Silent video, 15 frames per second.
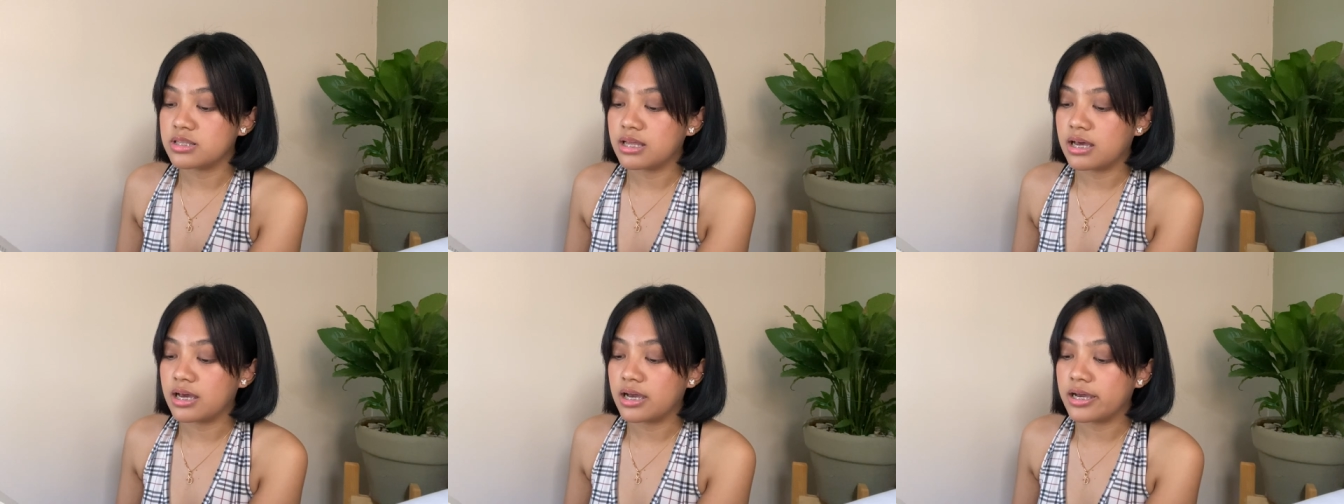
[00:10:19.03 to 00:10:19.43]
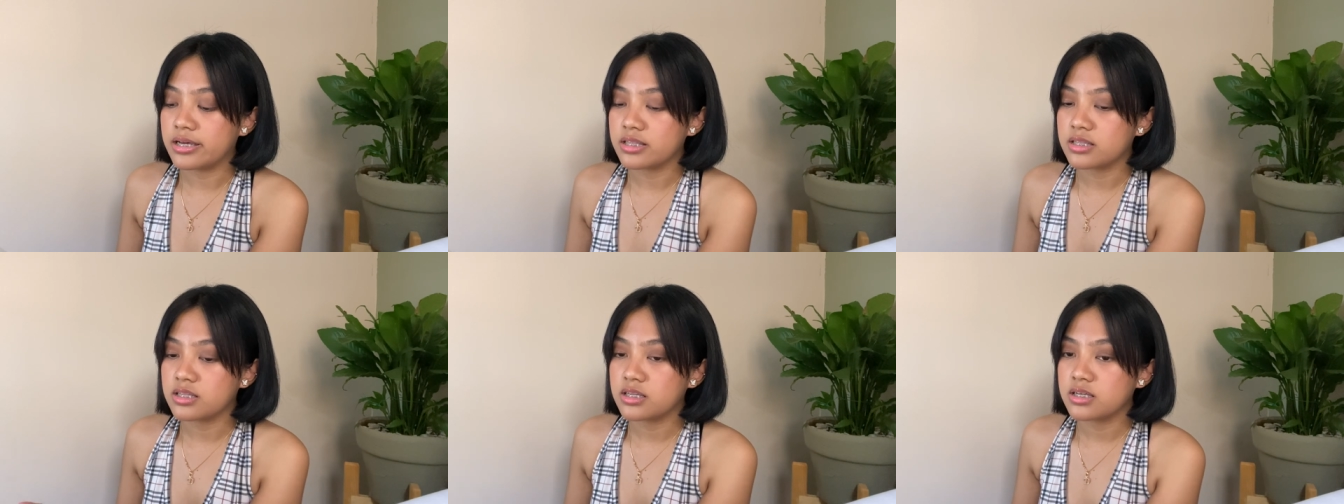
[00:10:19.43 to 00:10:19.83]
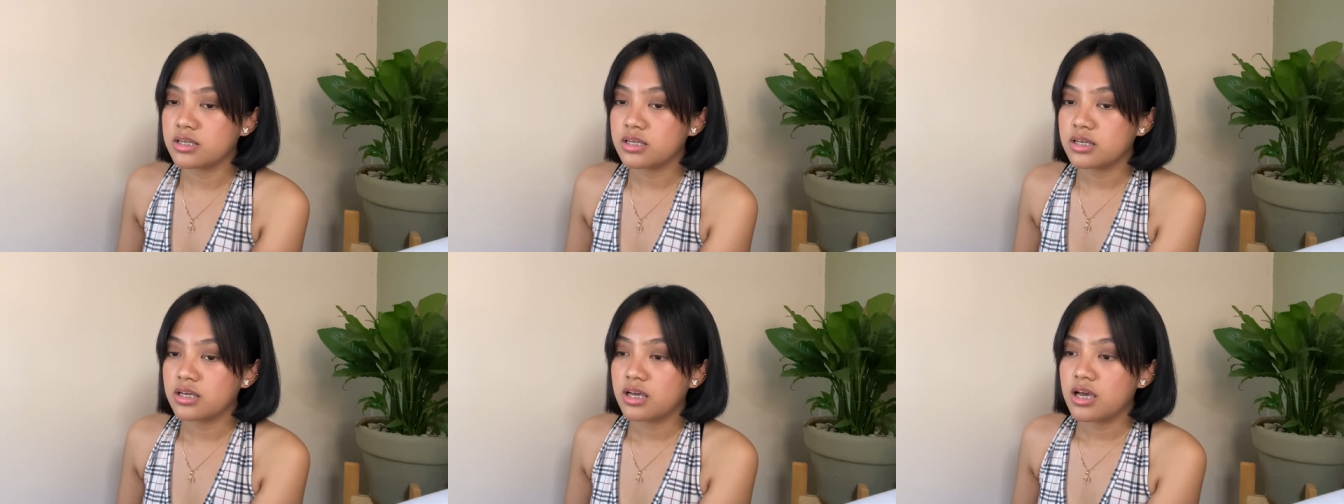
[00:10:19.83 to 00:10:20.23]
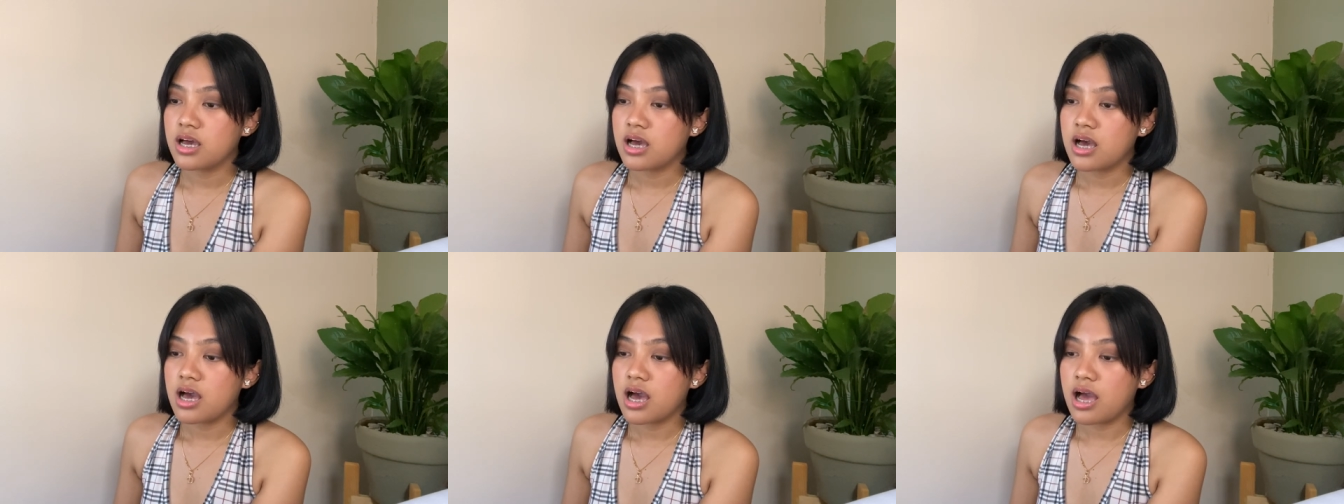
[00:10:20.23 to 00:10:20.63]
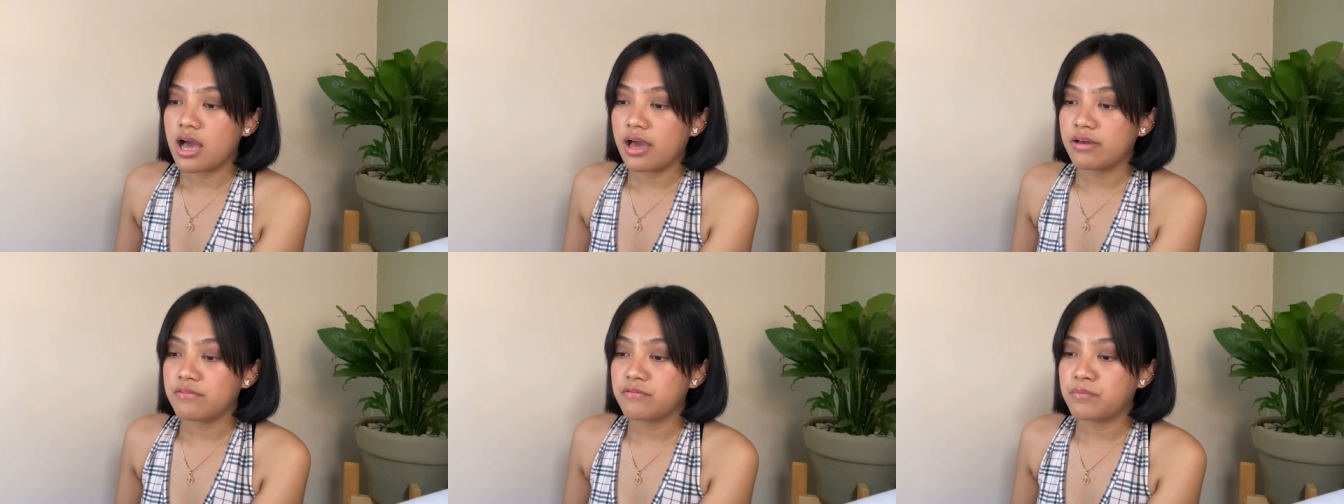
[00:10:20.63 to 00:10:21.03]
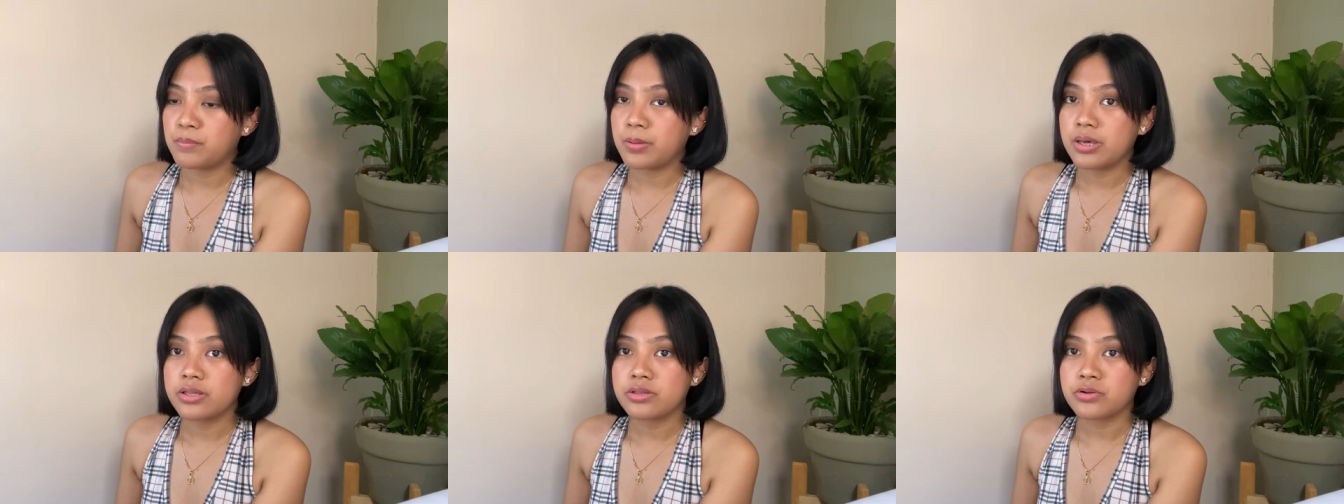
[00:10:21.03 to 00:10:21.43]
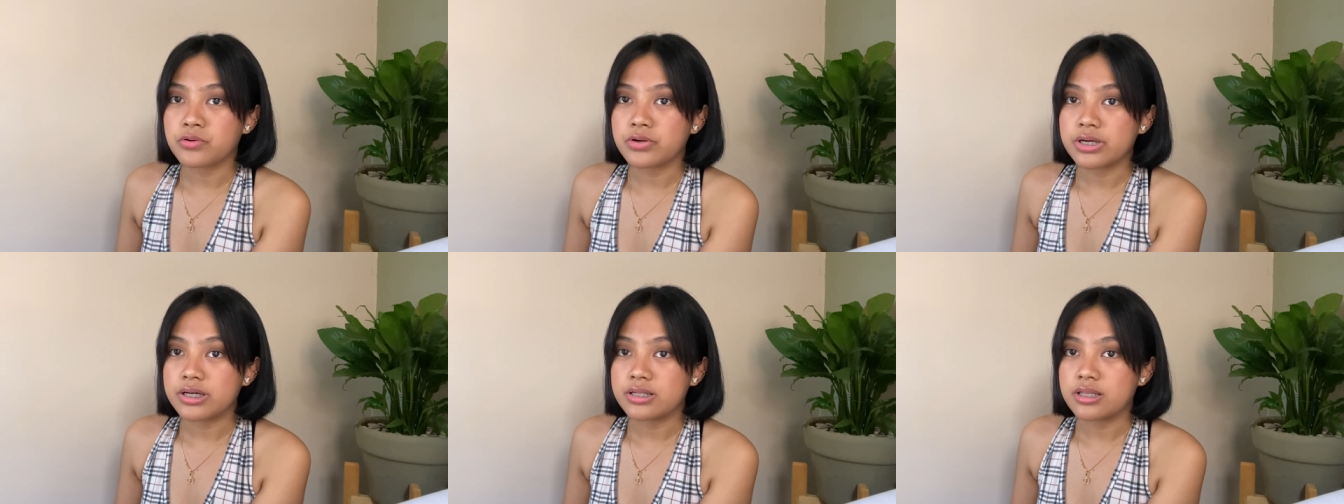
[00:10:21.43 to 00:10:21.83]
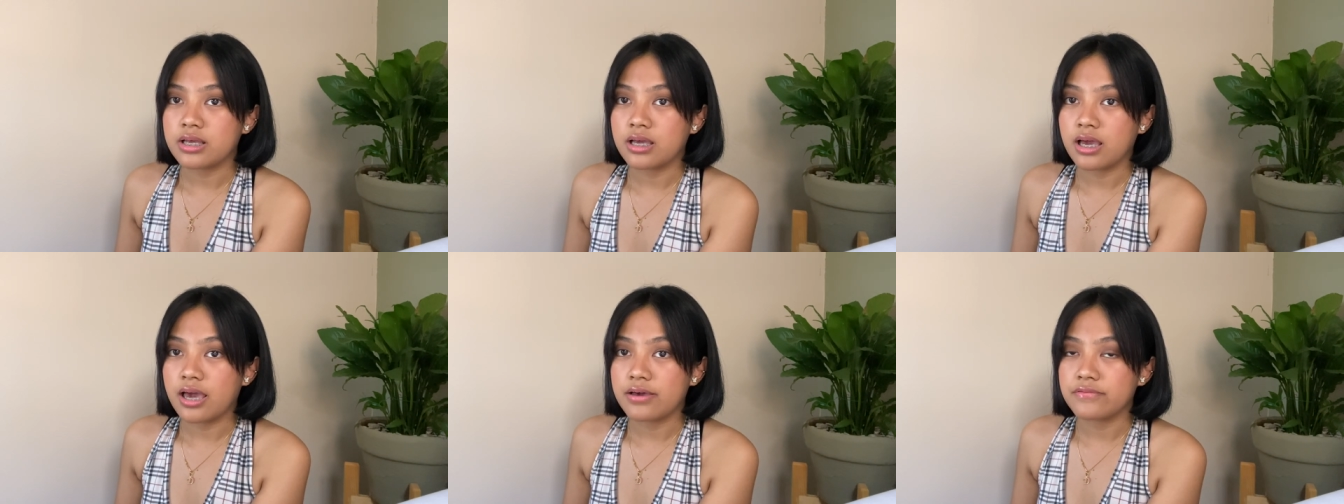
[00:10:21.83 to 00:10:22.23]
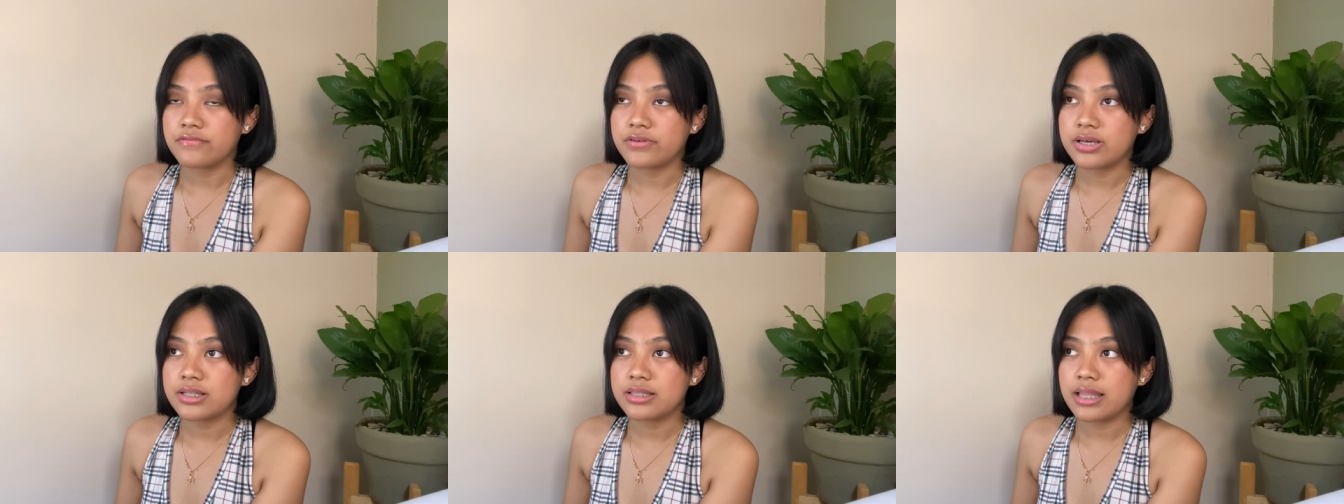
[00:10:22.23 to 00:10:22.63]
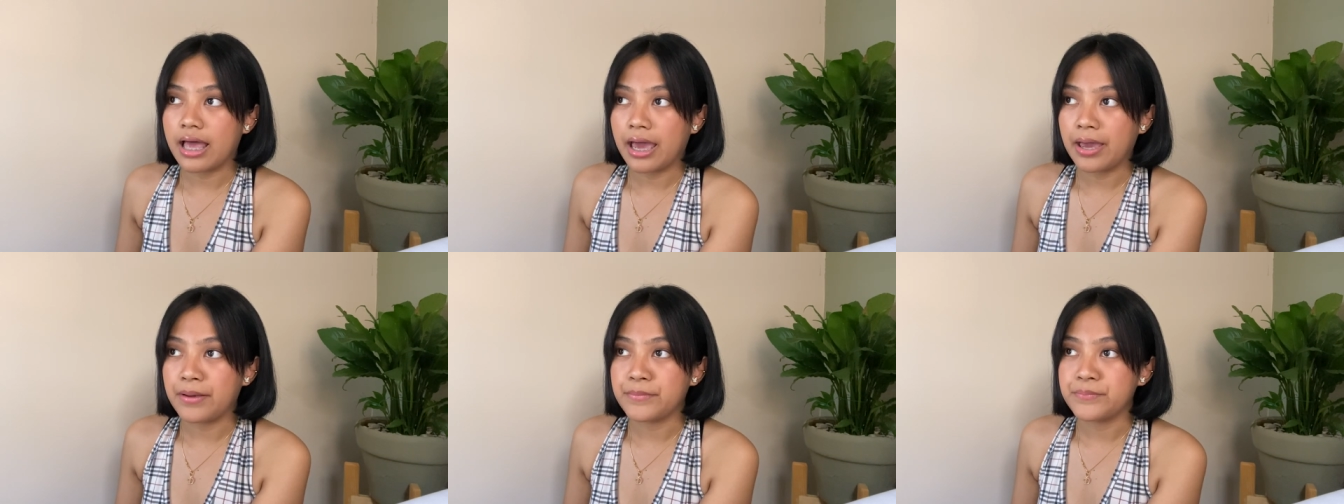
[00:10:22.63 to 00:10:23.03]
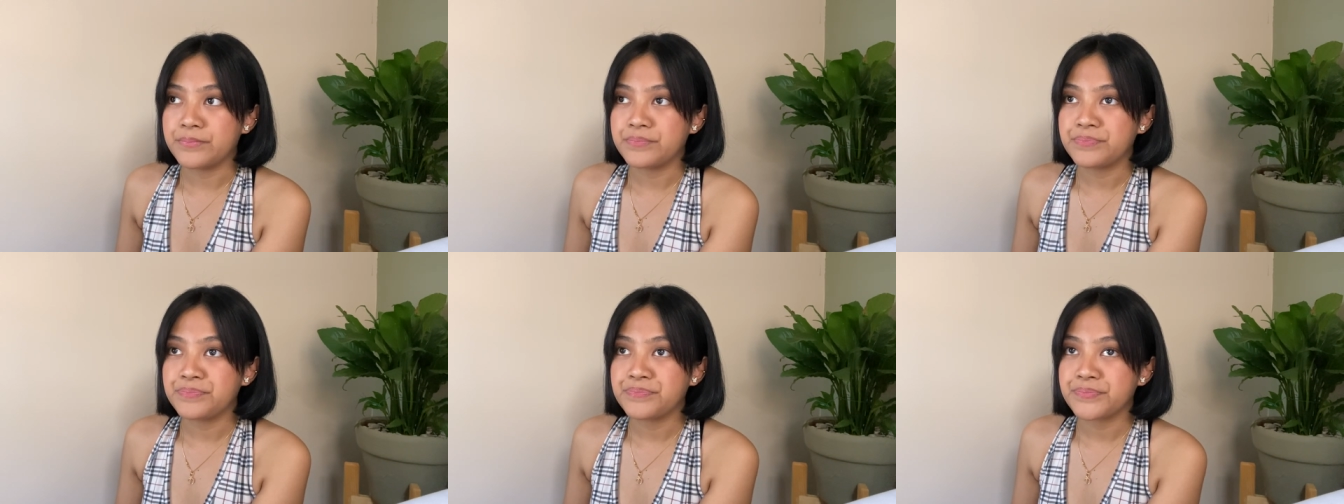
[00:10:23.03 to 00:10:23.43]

that I've been reading every time